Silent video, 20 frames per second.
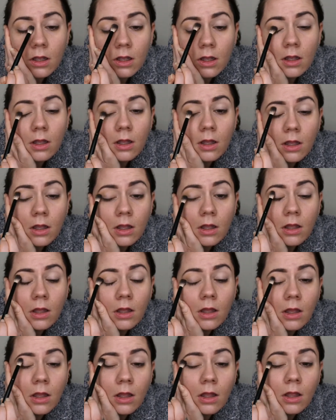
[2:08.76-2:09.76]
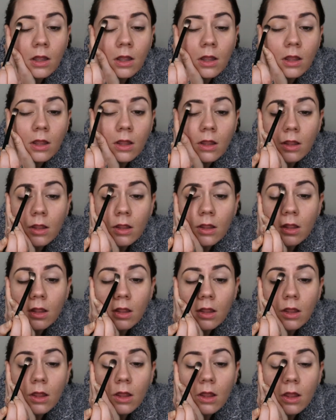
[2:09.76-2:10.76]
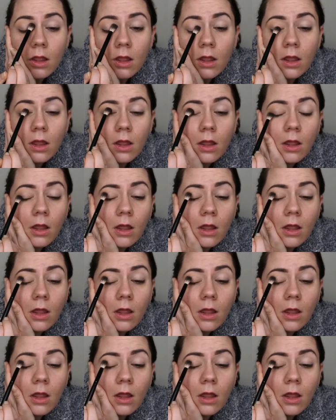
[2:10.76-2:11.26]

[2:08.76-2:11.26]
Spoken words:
Nobody speaks.